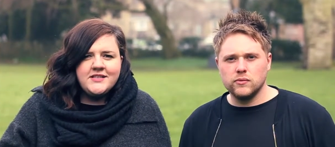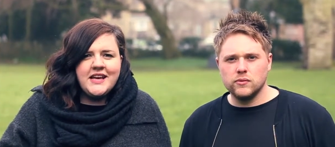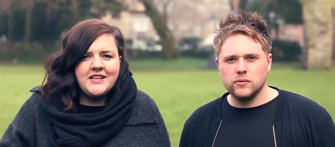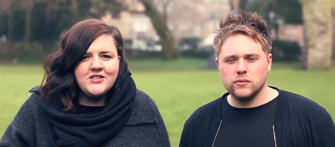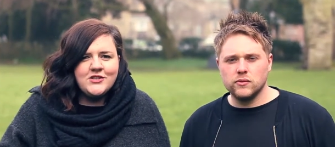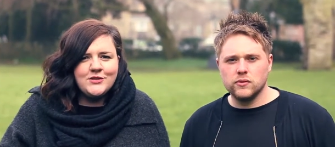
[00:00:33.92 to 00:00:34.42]

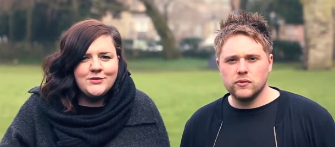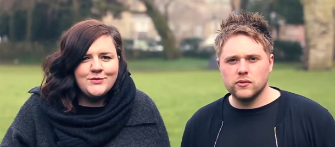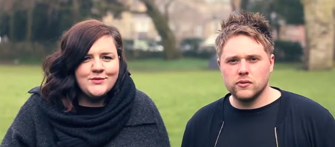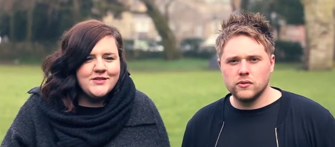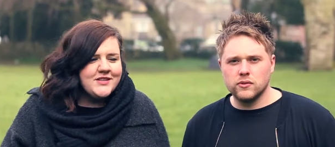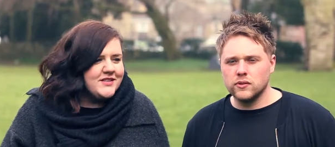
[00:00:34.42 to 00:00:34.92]
Speaker 1: stay
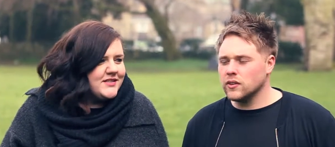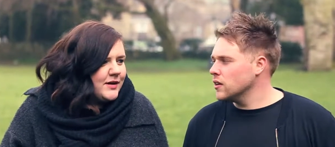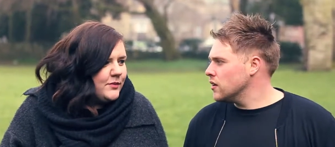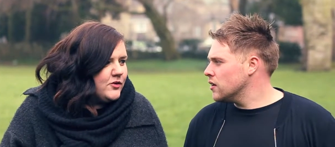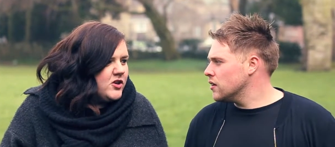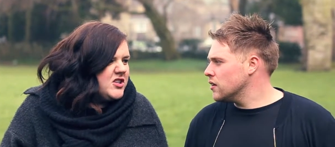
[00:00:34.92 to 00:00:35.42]
tuned. It's
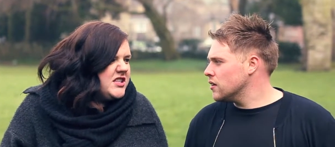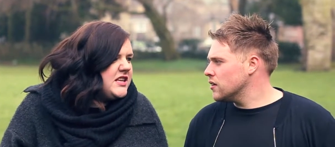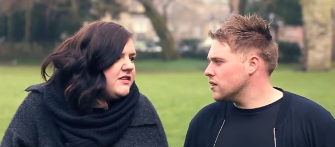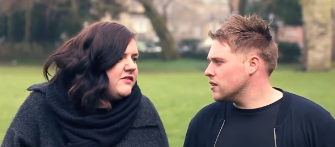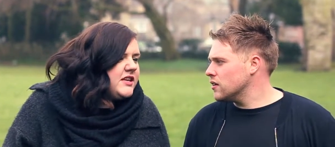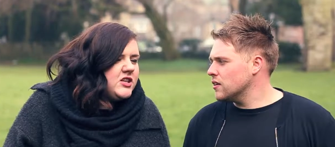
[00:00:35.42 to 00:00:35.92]
like we're on a
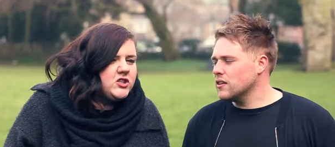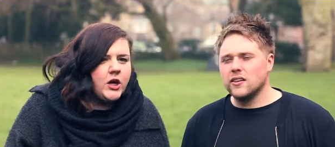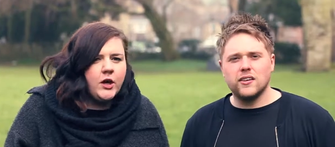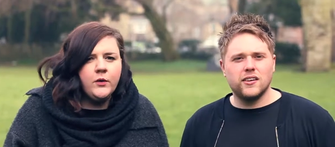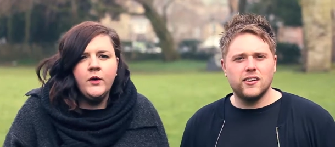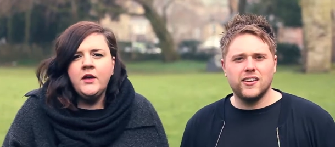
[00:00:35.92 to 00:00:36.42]
TV
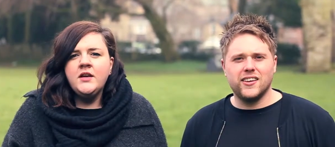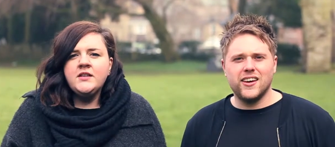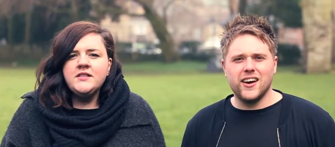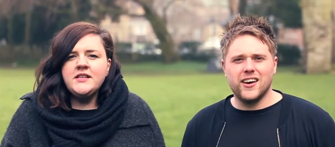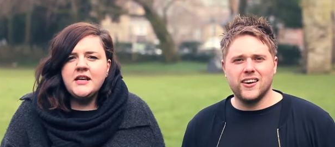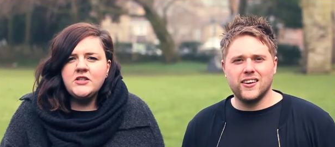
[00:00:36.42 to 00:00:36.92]
show.
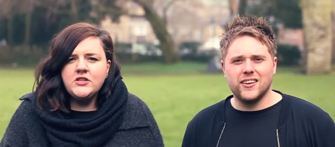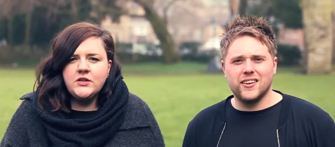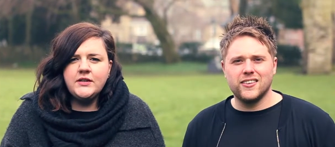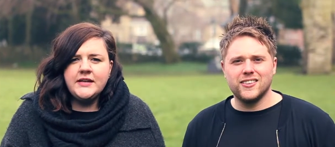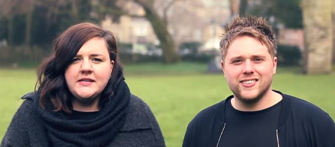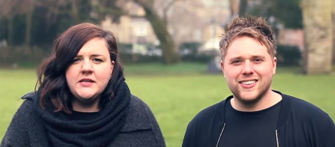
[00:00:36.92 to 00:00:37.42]
Yeah. Stay
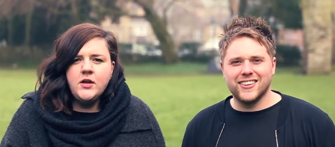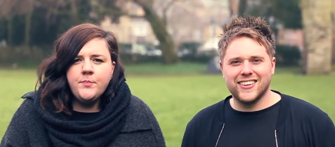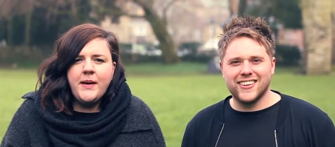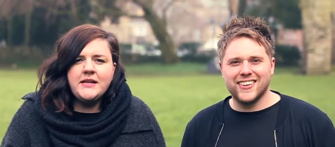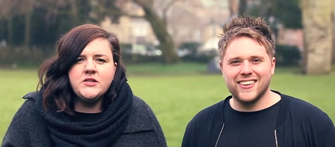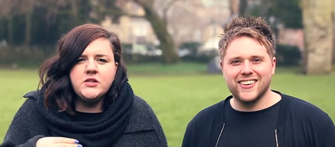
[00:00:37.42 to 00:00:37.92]
tuned, listen
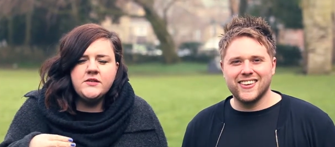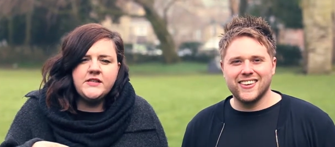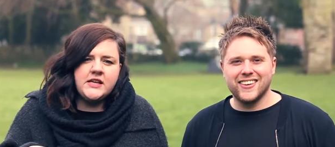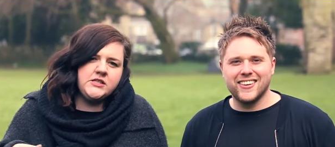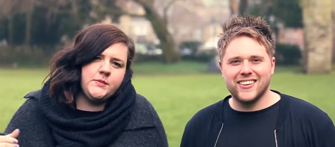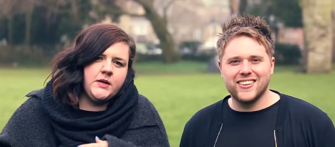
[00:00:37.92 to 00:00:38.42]
up, pay tons of
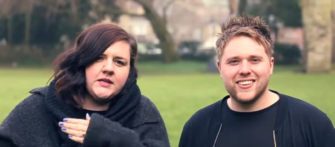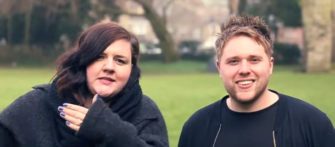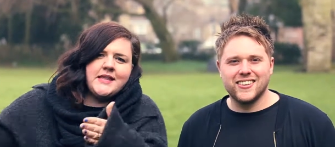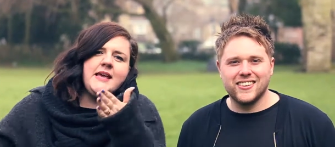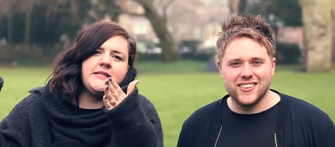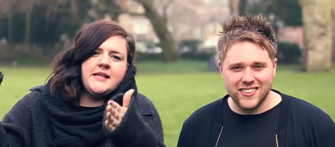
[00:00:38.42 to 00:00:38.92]
attention
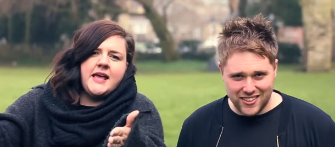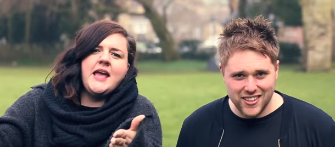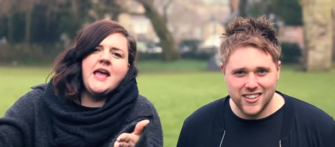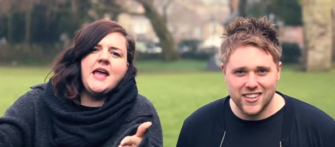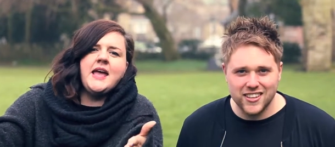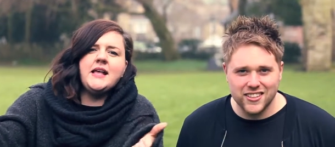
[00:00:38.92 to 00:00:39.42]
because this
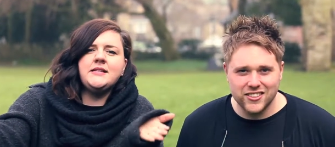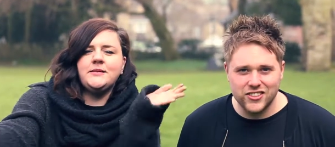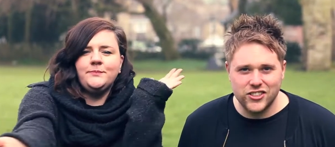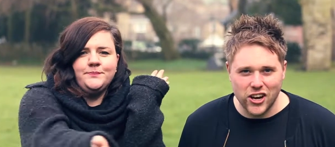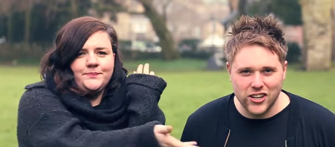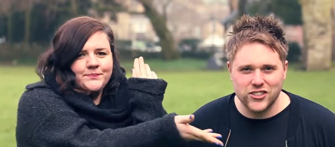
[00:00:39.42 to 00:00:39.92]

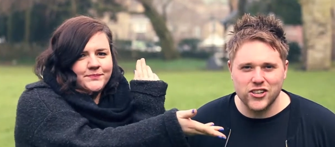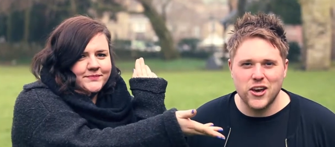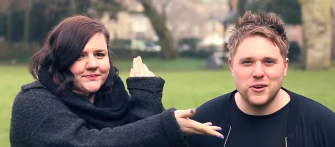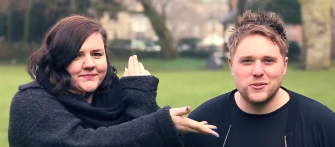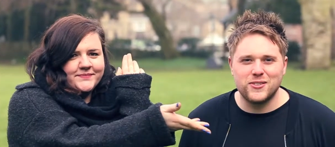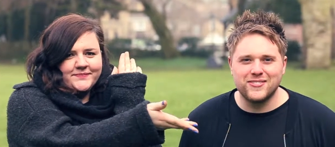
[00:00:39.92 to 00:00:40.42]
is
Speaker 2: Church
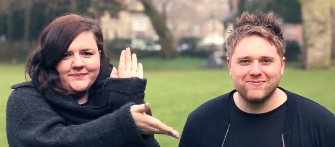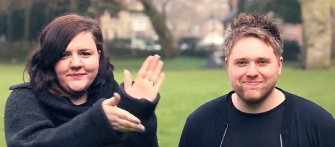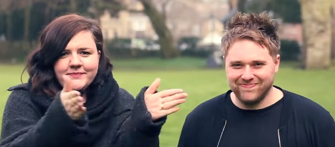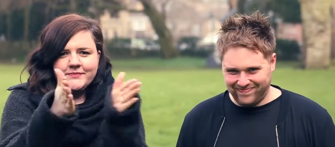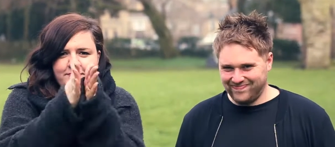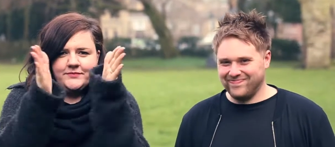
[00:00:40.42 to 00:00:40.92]
News.
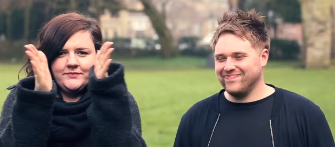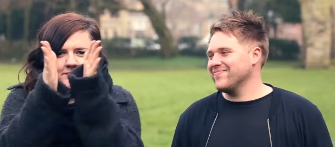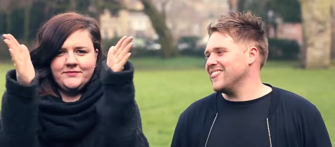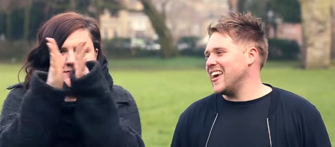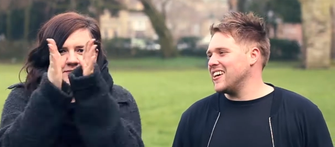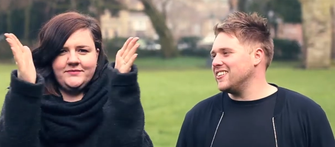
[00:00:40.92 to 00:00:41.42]

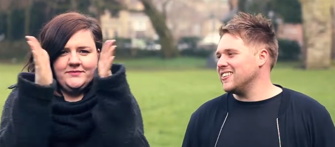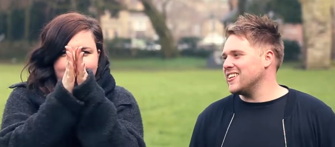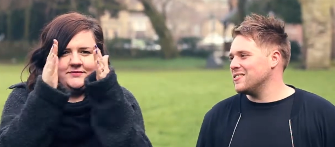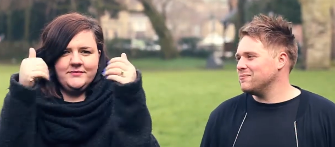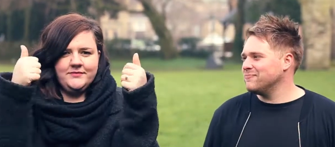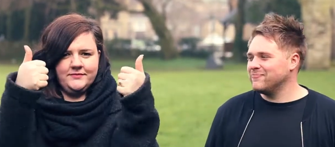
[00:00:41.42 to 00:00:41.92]
Nailed
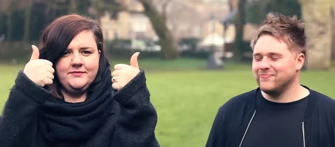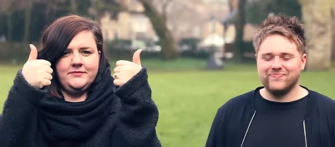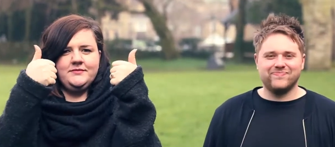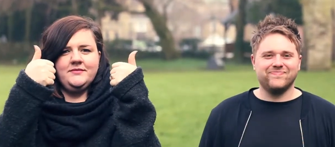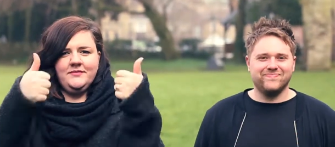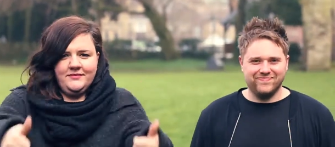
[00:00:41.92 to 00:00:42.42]
it.
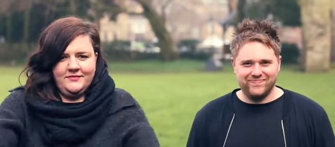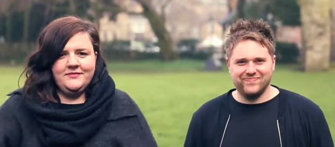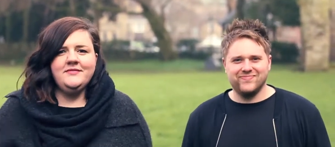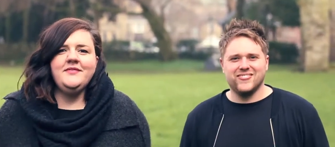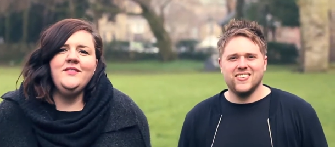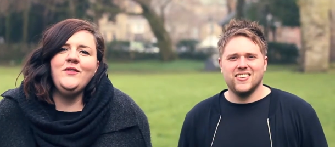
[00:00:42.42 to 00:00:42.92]

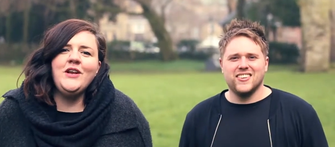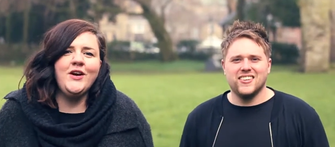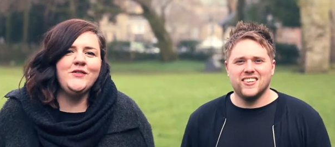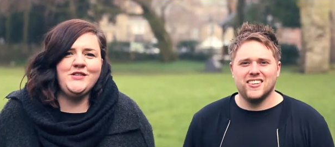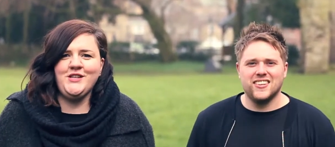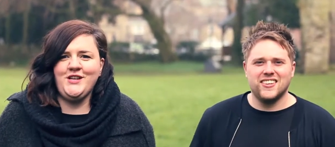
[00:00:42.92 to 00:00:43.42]
Speaker 1: We
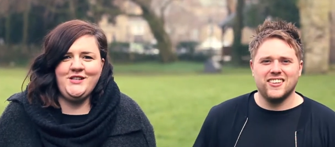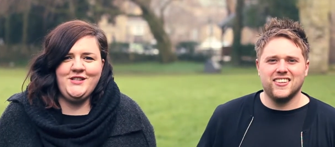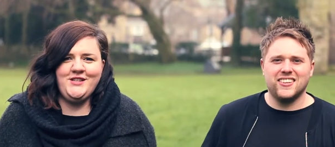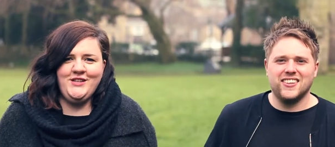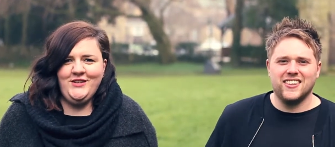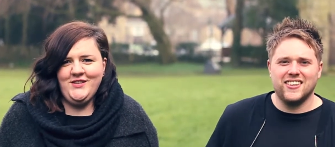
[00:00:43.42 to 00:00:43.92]
love
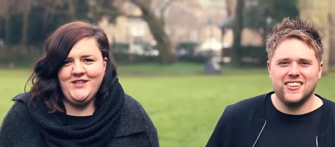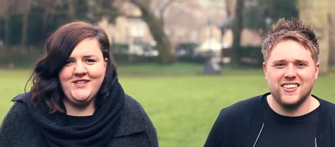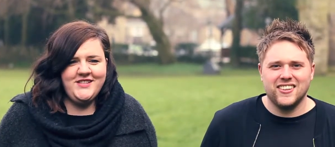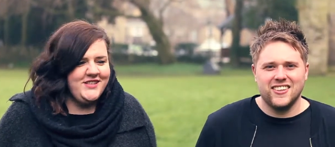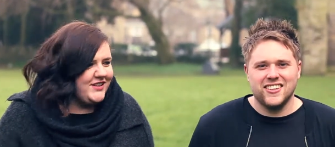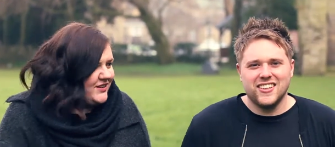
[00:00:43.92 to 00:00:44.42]
church news.
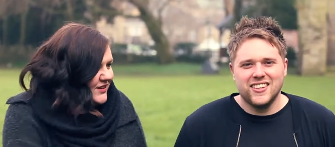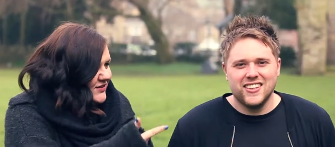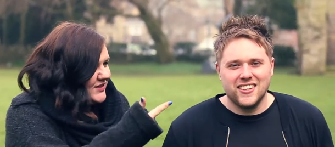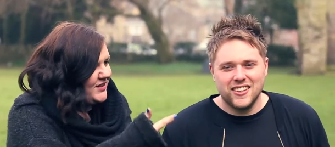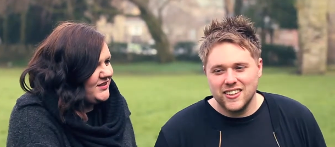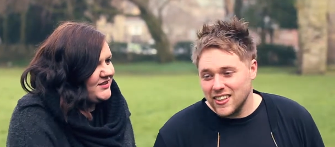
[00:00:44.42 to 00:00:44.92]
Do you
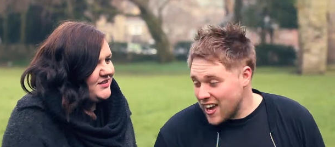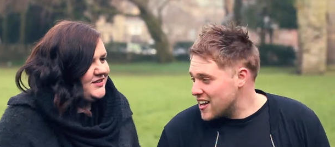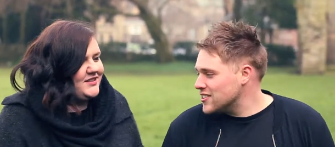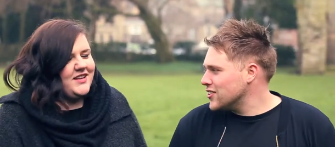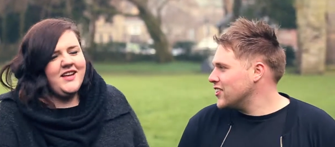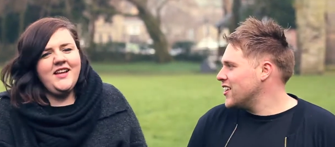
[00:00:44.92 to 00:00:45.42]
love church
Speaker 2: news?
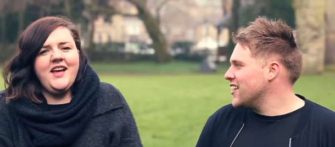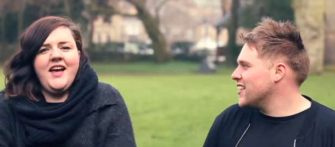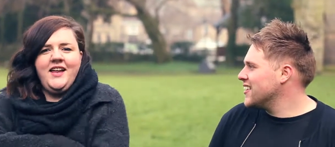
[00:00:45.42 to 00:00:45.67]
Yeah, it's alright.